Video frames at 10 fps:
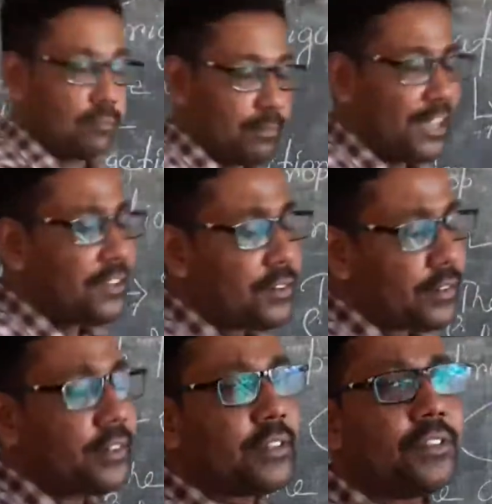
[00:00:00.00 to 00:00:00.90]

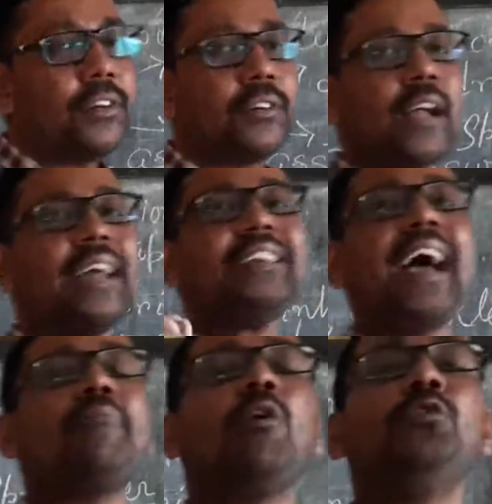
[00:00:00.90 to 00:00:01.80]
measure the right
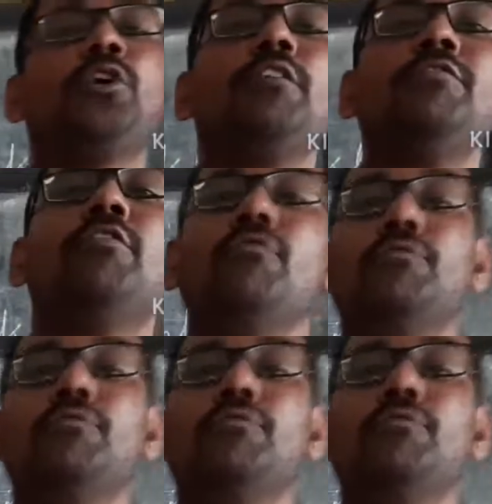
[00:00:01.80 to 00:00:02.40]
amount of